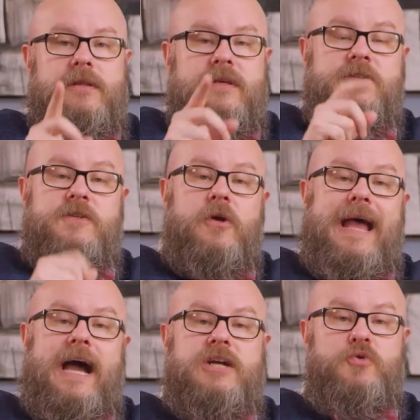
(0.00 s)
List your
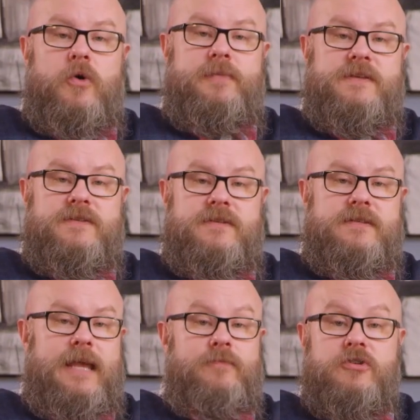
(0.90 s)
actual business
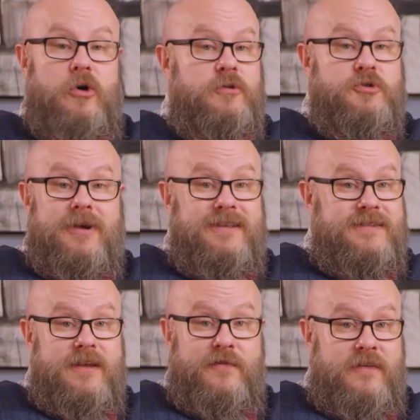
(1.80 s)
name. Don't try to
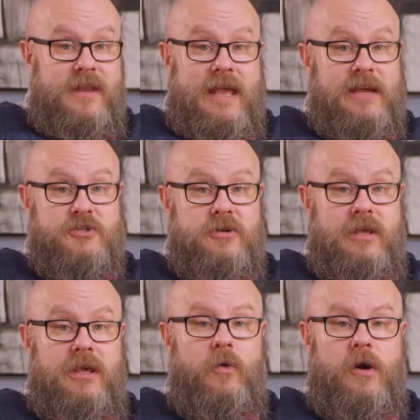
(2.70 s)
stuff in extra
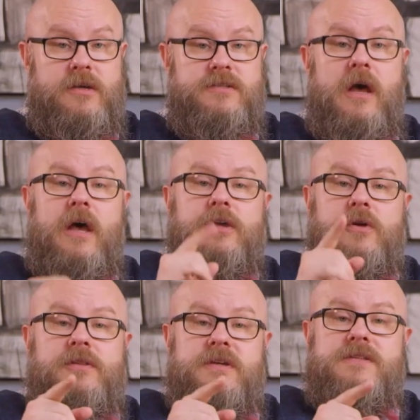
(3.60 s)
keywords.
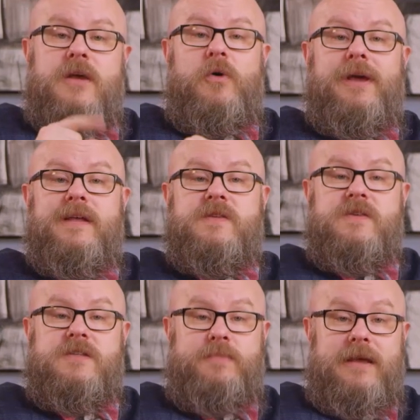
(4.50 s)
Your listing will get
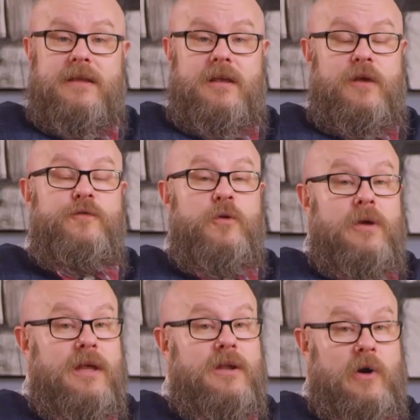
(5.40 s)
suspended if you
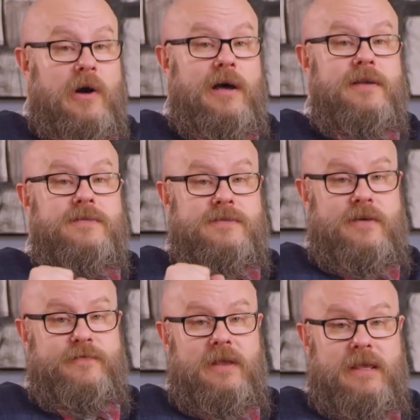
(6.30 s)
get caught
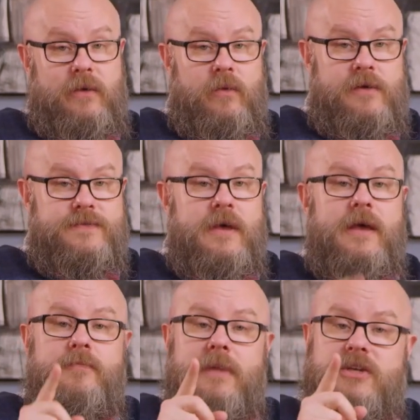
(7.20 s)
stuffing keywords.
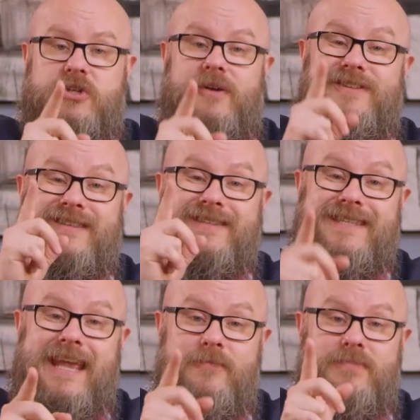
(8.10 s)
Make sure it's the
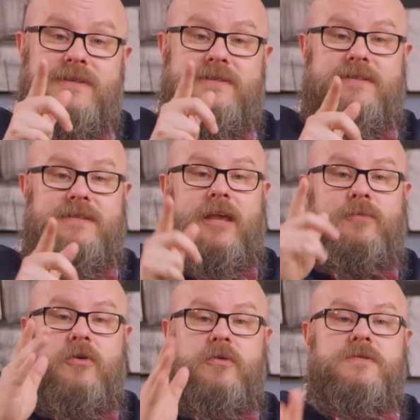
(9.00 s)
same business name
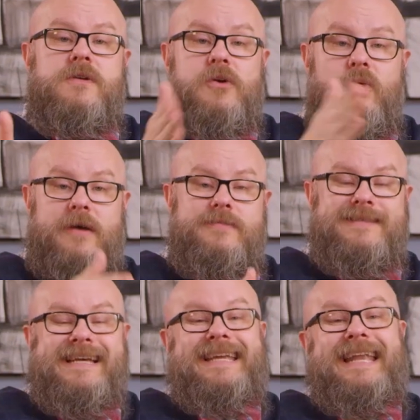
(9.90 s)
you use on your
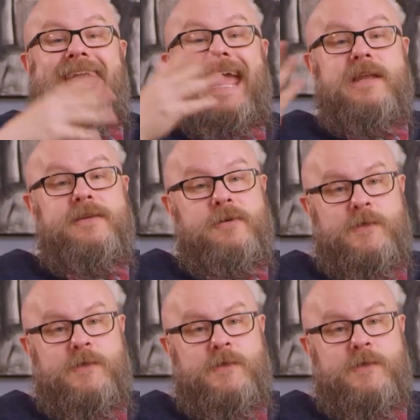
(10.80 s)
website and in your